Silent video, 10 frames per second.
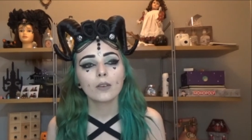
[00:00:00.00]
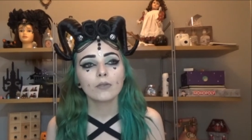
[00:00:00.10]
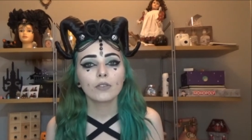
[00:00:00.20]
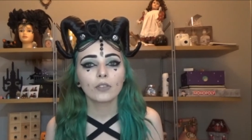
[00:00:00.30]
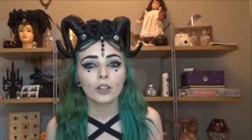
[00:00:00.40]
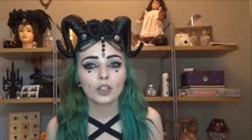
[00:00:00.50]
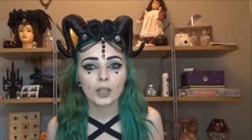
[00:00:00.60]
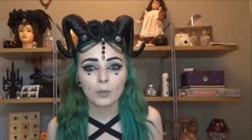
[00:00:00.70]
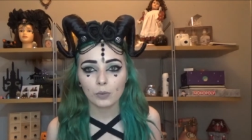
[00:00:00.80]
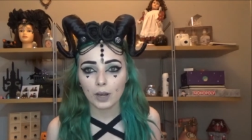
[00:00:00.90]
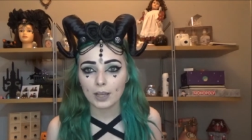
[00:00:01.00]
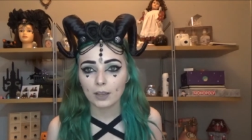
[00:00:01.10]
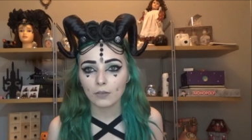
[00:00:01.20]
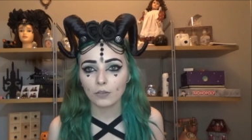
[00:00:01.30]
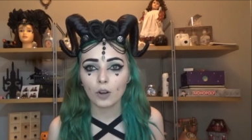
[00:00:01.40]
refreshing break
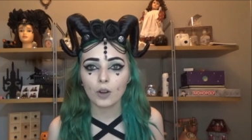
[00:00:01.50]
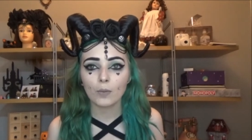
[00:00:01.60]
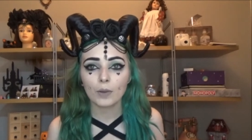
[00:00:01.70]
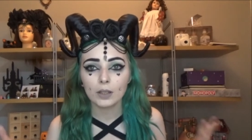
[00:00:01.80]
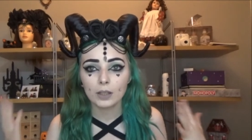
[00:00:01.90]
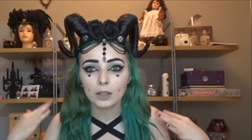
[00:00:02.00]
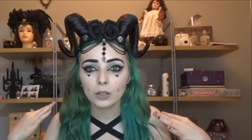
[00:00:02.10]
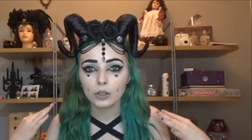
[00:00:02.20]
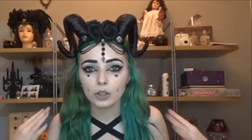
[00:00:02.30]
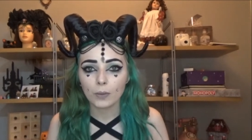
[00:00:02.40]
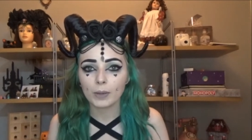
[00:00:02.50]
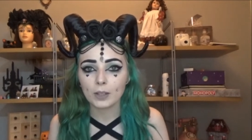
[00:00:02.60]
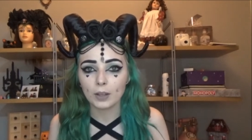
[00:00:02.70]
from showing you